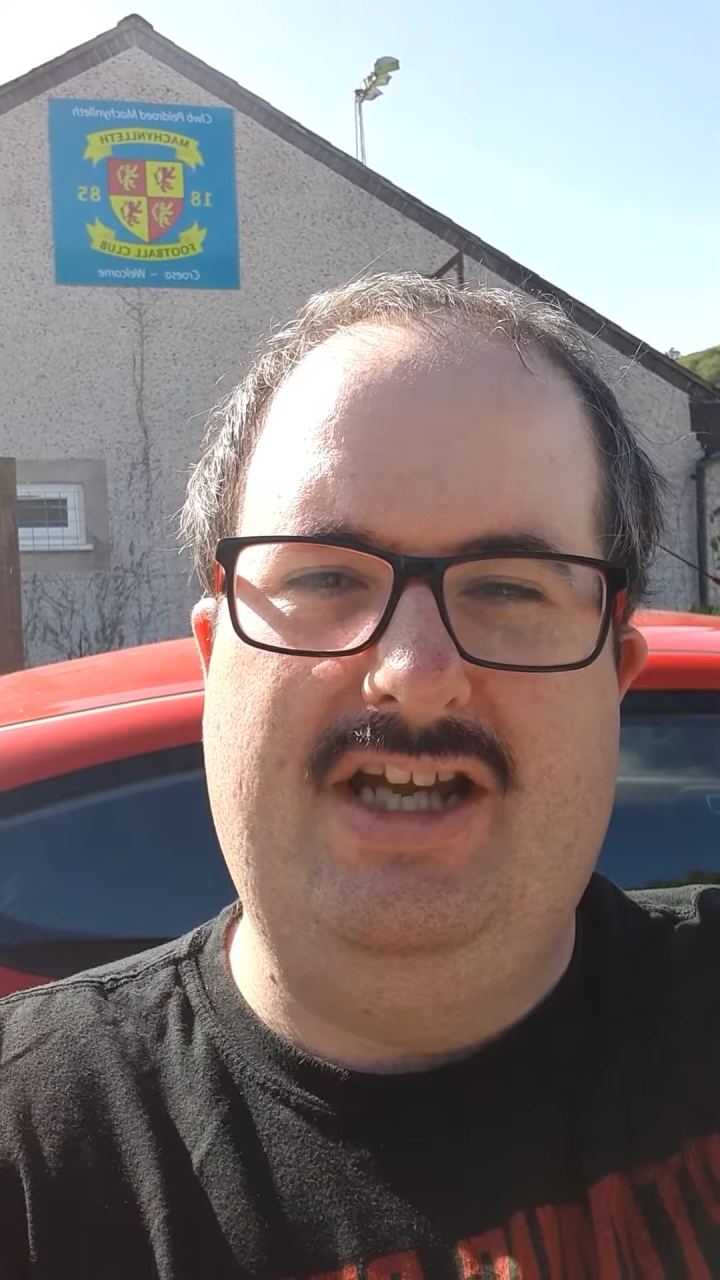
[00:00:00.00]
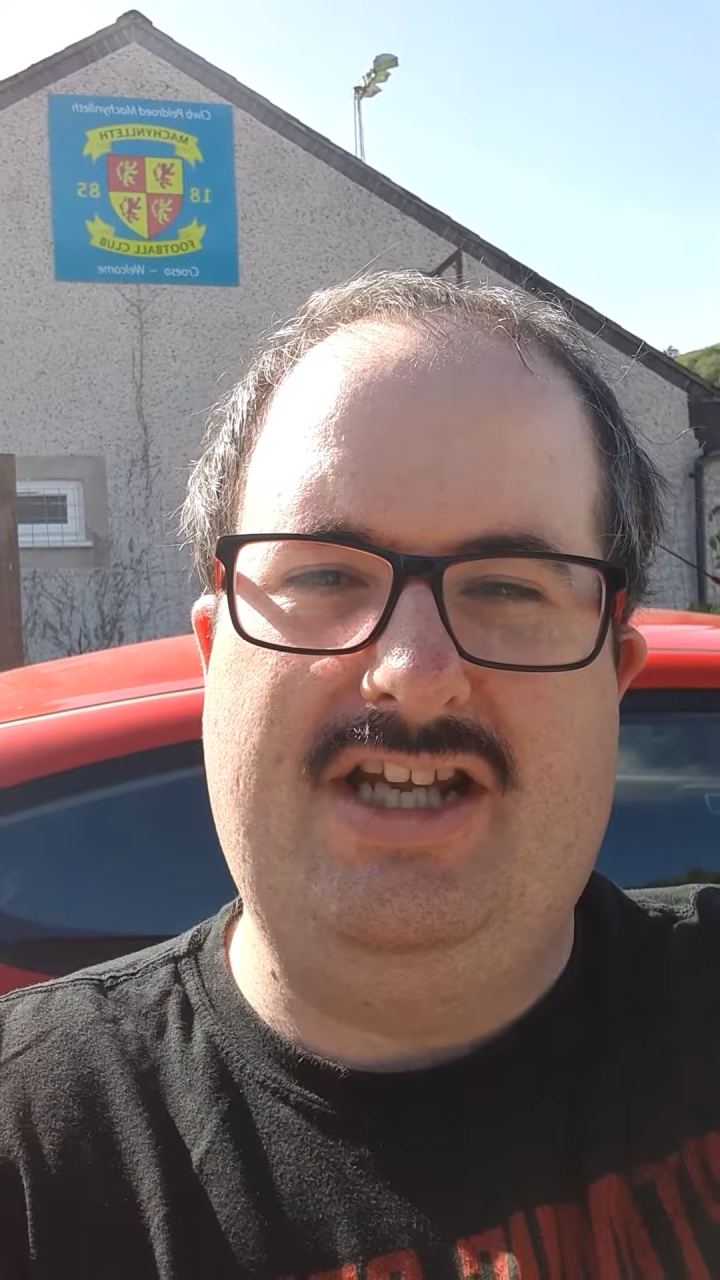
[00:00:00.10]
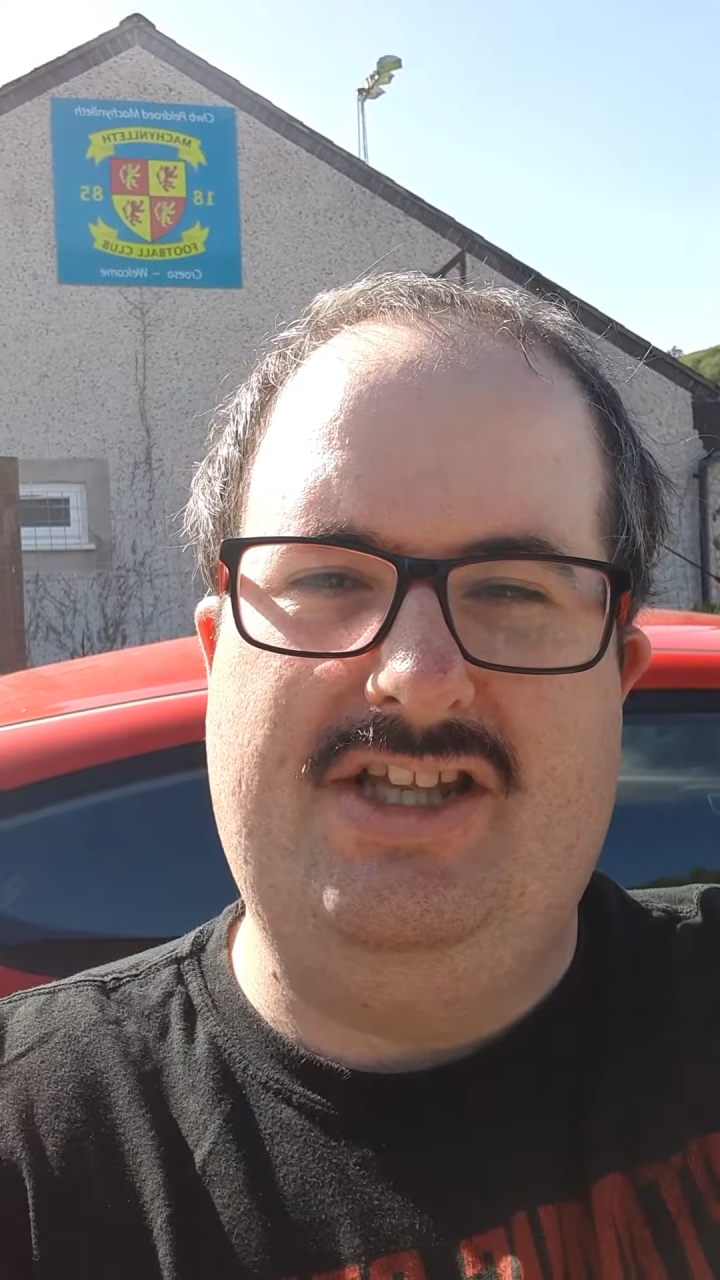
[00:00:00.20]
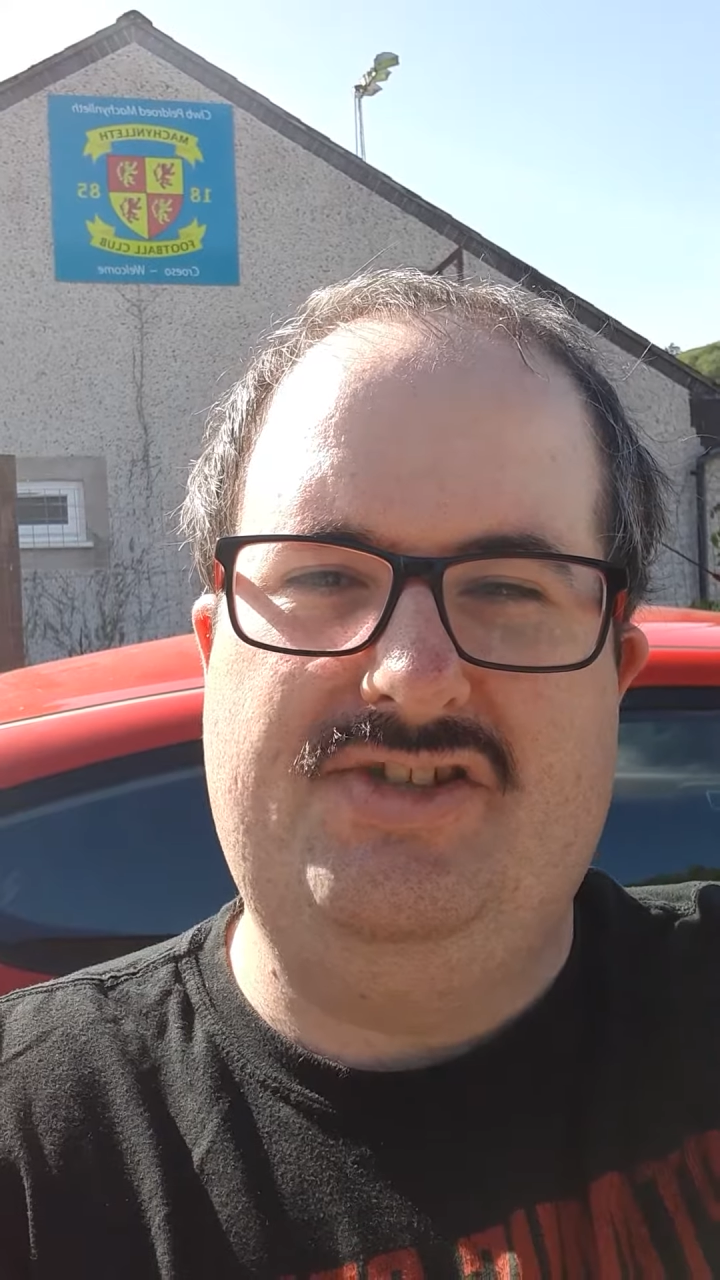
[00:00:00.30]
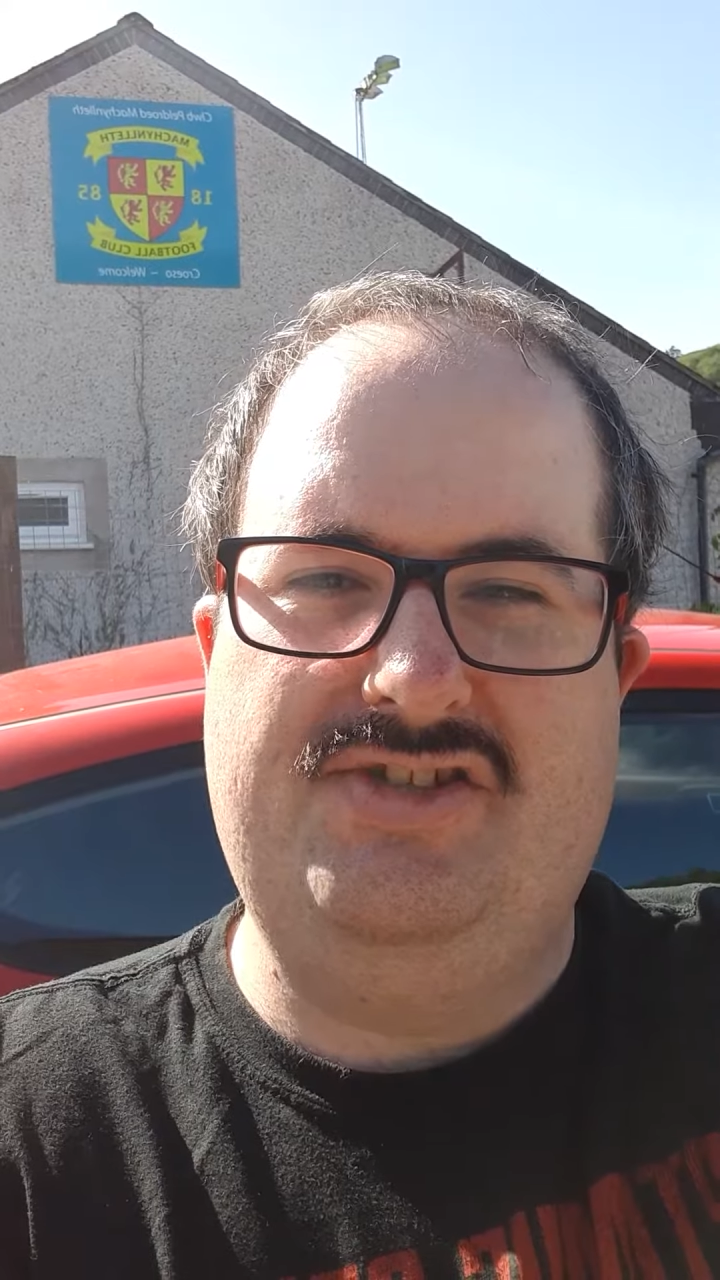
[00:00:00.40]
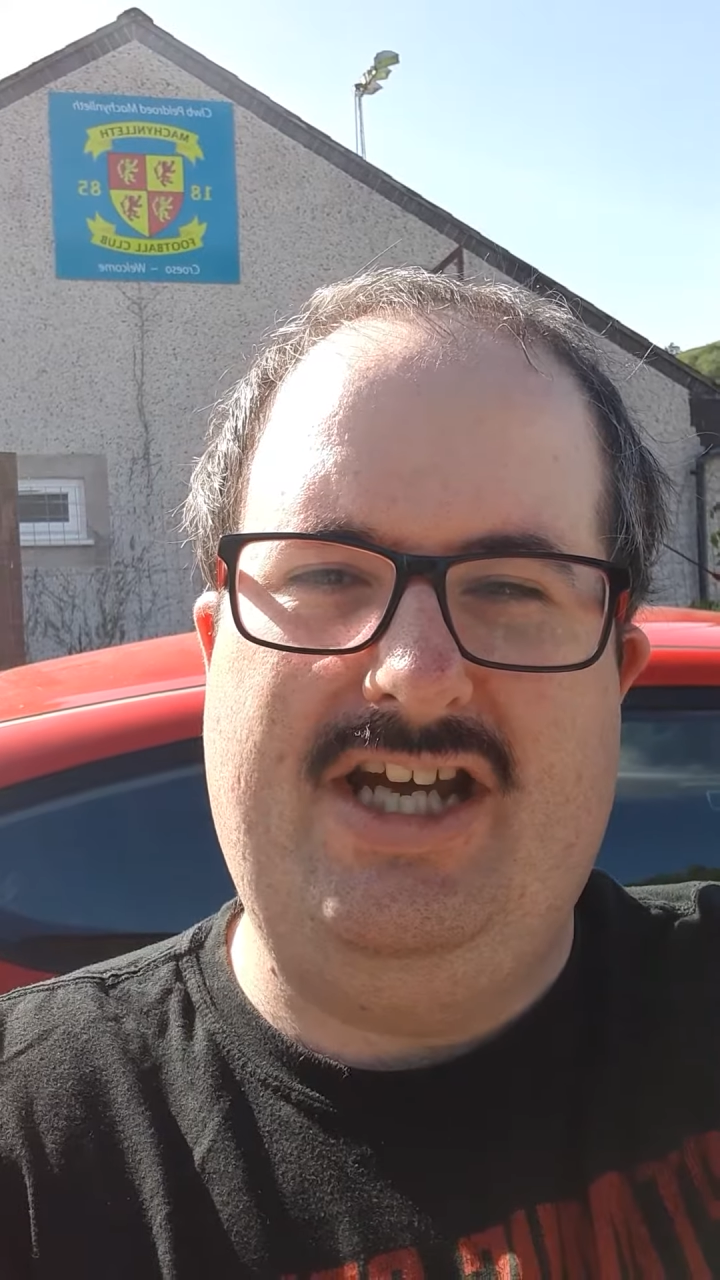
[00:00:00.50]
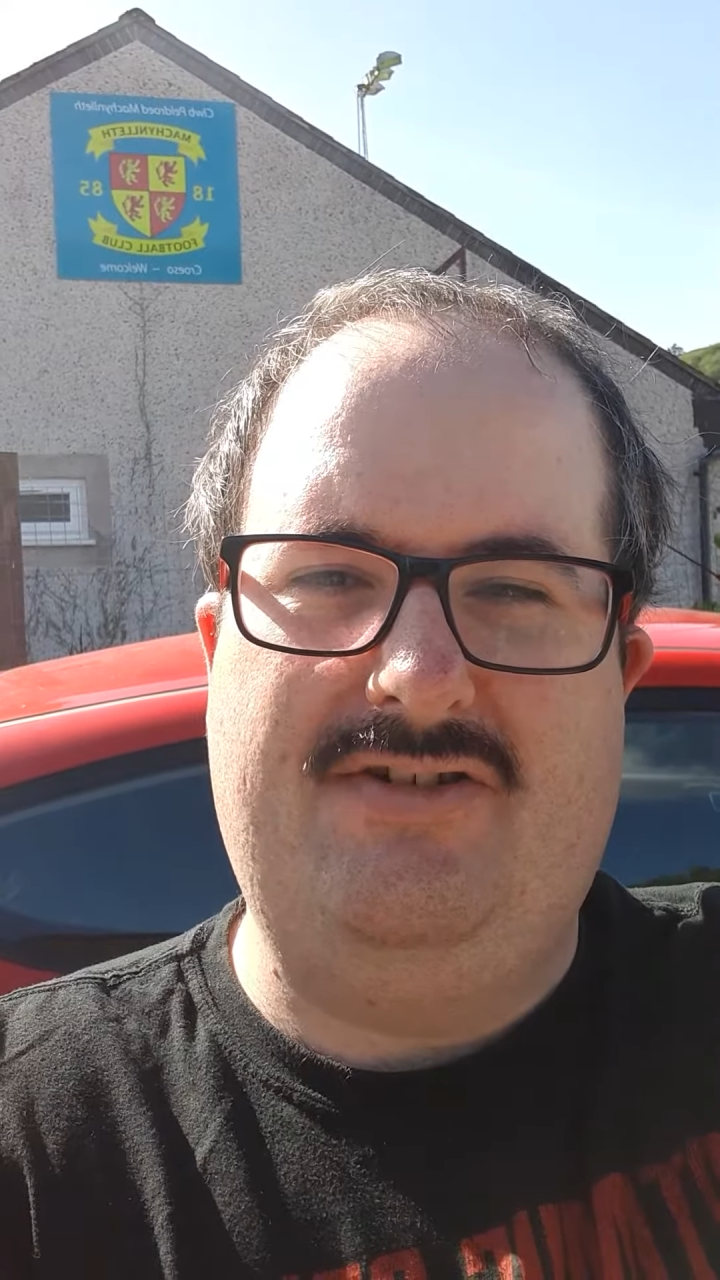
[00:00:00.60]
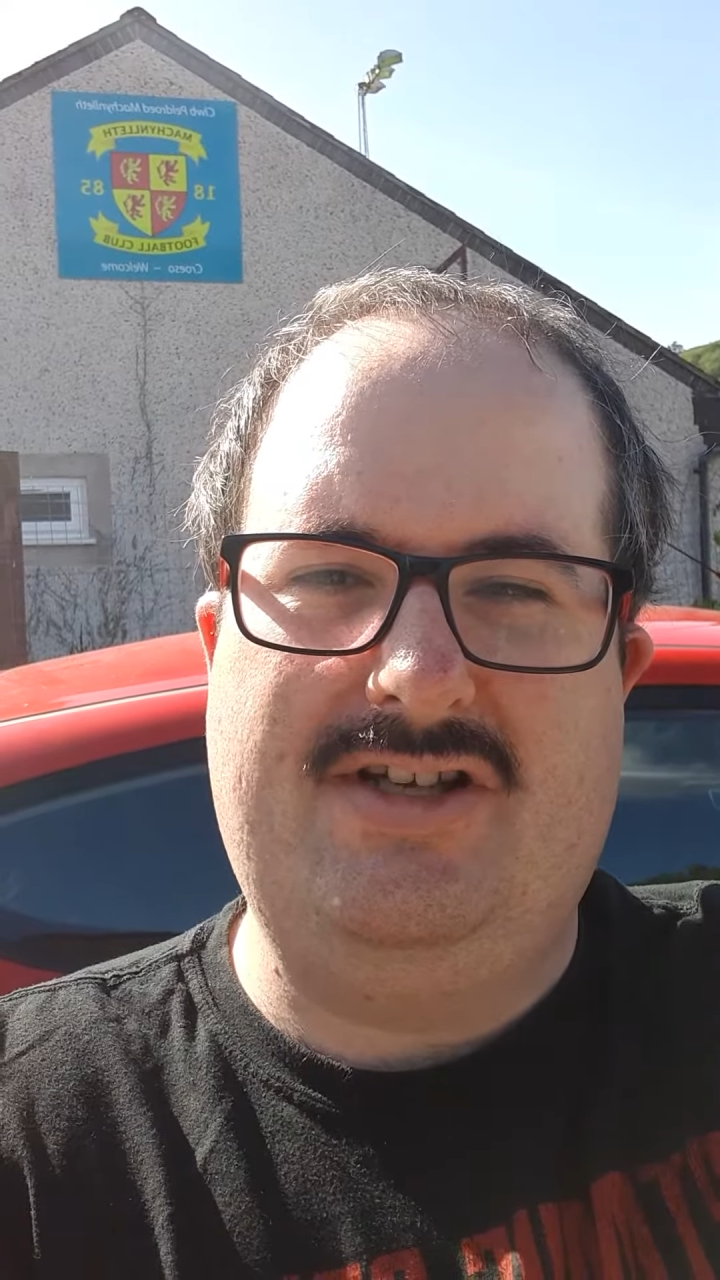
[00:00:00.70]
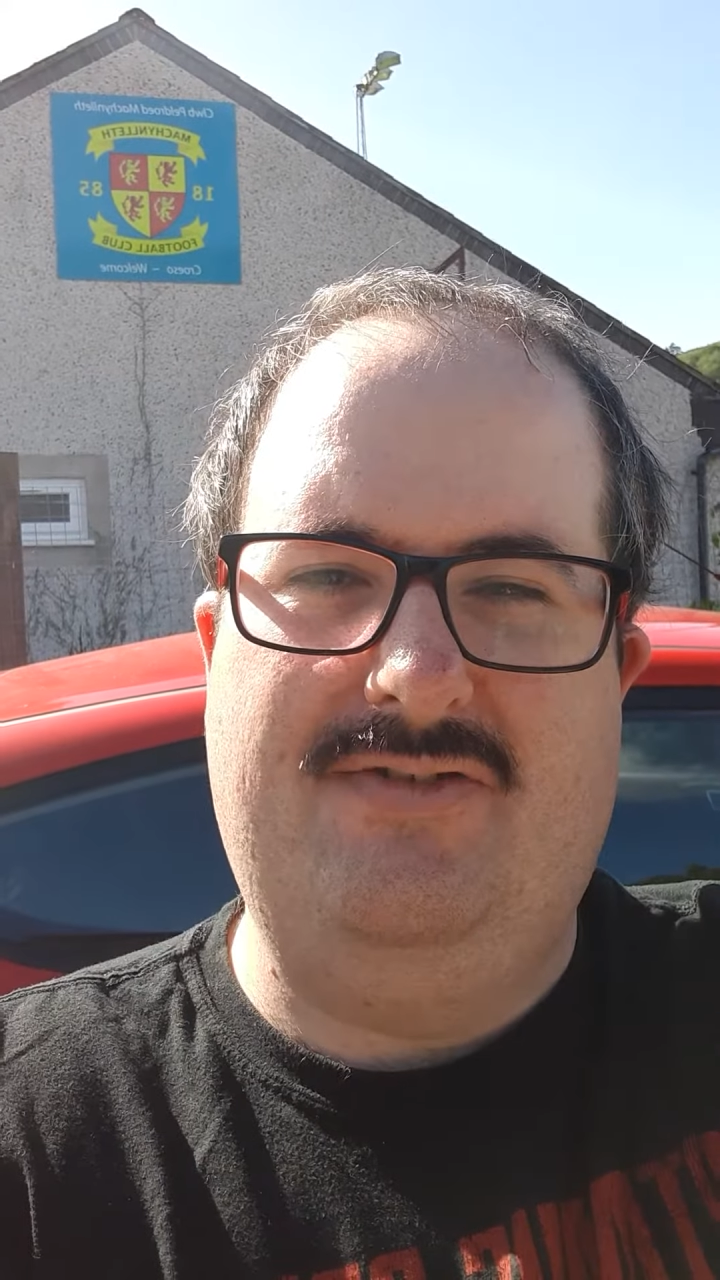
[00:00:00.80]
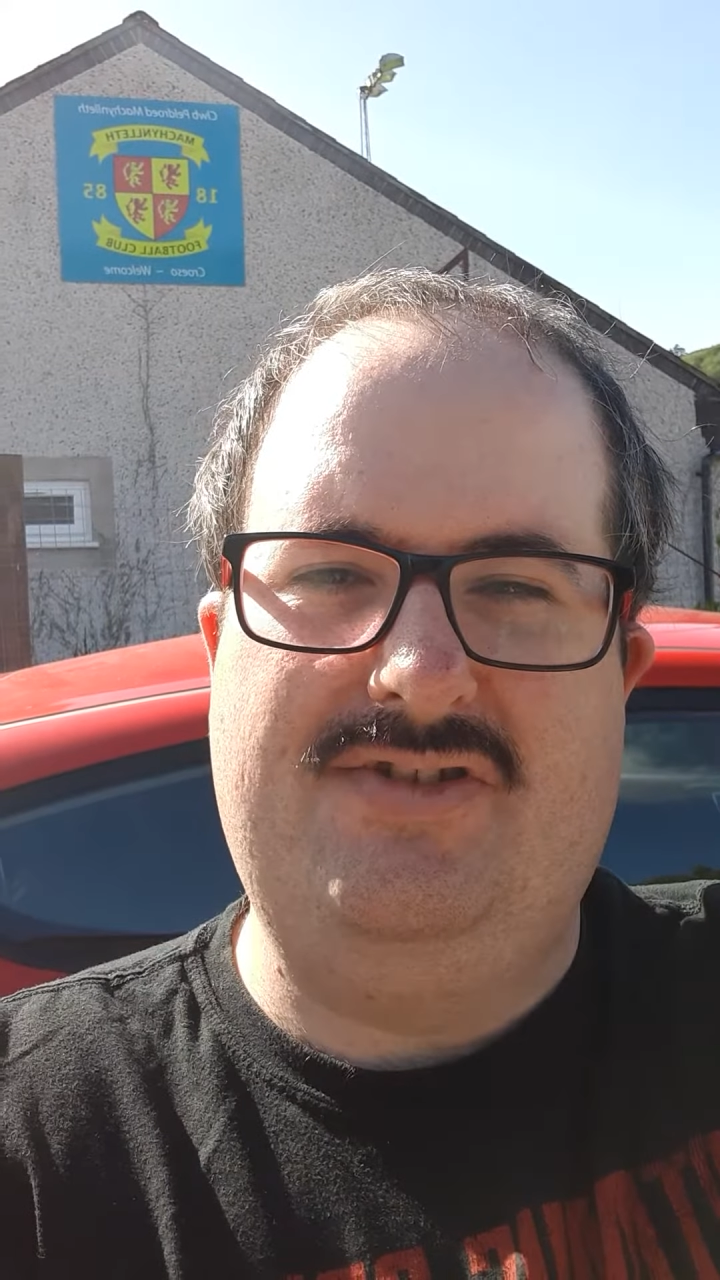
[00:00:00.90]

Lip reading: against Talgarth